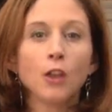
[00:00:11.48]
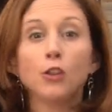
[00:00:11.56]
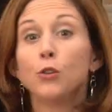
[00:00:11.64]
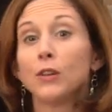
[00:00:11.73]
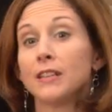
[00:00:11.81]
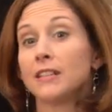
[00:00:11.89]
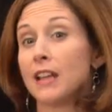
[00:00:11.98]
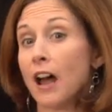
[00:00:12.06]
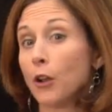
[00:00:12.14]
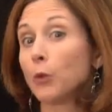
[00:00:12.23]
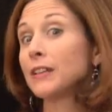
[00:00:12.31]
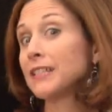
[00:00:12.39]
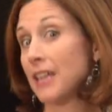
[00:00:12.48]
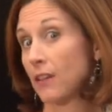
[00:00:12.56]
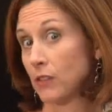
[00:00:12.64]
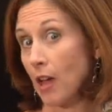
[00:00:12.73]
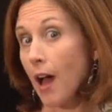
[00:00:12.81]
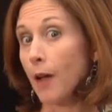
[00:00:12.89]
you can not only
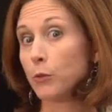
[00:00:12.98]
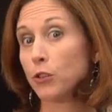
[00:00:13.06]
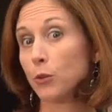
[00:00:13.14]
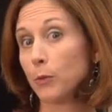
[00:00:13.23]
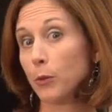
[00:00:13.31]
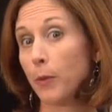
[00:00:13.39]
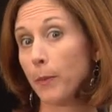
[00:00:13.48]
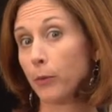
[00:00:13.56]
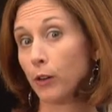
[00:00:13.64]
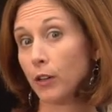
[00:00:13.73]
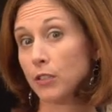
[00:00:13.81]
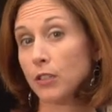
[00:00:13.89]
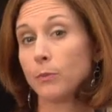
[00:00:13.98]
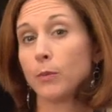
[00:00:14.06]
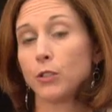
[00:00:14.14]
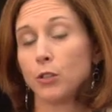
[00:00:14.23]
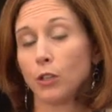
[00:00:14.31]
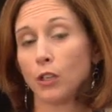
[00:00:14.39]
save time with your meal preparation,
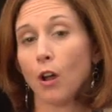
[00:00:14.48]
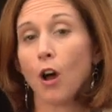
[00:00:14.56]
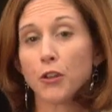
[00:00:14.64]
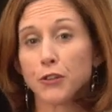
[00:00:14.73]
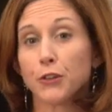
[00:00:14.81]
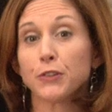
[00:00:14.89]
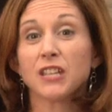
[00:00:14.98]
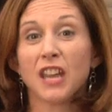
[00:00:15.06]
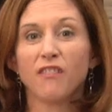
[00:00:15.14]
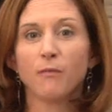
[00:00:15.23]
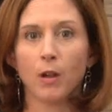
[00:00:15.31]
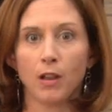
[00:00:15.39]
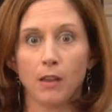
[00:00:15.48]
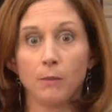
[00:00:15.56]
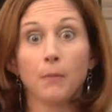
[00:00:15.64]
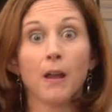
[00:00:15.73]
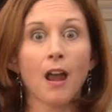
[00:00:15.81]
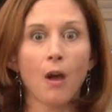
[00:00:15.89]
but you can also save money
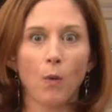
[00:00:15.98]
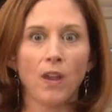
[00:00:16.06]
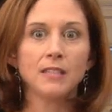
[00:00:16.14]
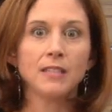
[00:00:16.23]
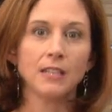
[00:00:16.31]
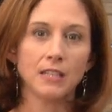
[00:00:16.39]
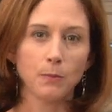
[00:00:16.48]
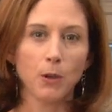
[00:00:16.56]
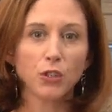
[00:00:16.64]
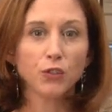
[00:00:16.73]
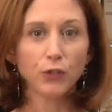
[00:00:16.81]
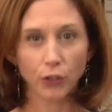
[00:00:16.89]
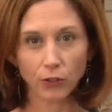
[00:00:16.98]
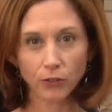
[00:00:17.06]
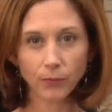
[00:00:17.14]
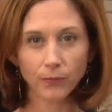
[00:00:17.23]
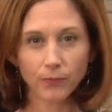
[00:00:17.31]
by not wasting as much food.